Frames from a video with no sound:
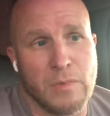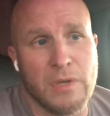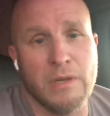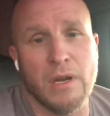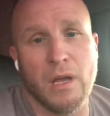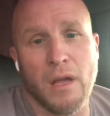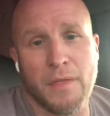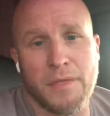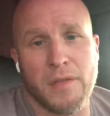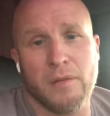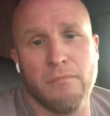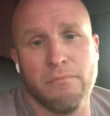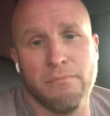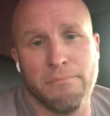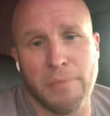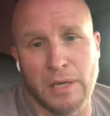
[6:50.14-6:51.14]
Nothing
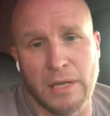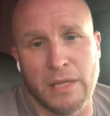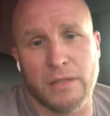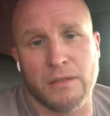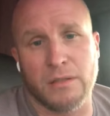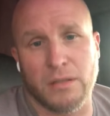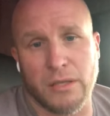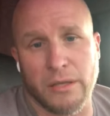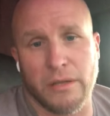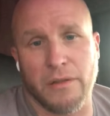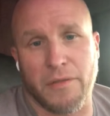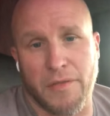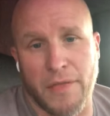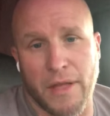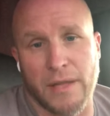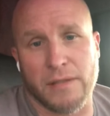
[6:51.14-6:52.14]
but good
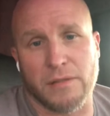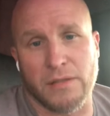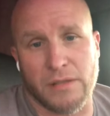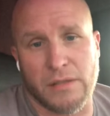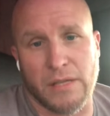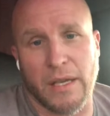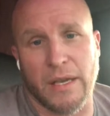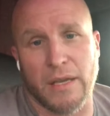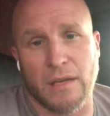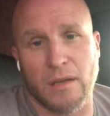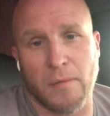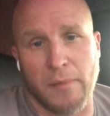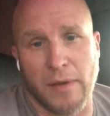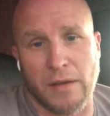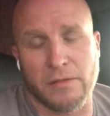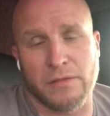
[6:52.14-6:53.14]
things to say
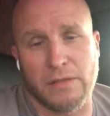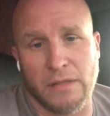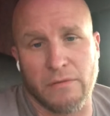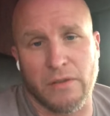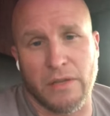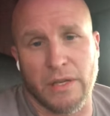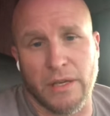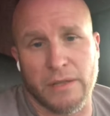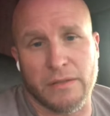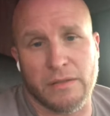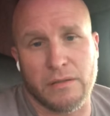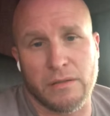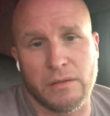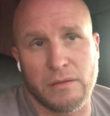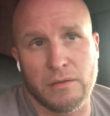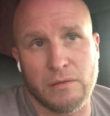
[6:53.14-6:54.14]
about CVS.
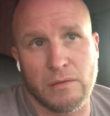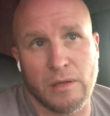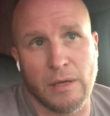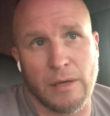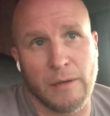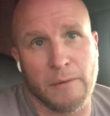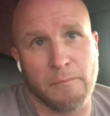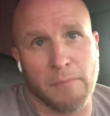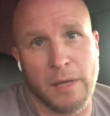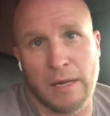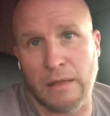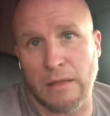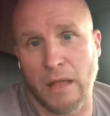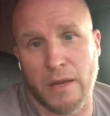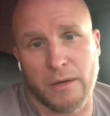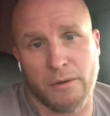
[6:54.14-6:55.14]
Met a
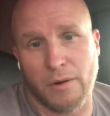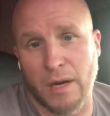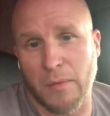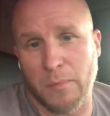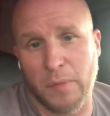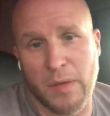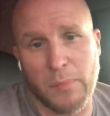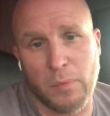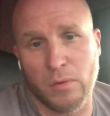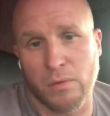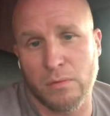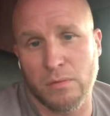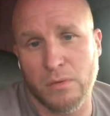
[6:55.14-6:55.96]
lot of great people.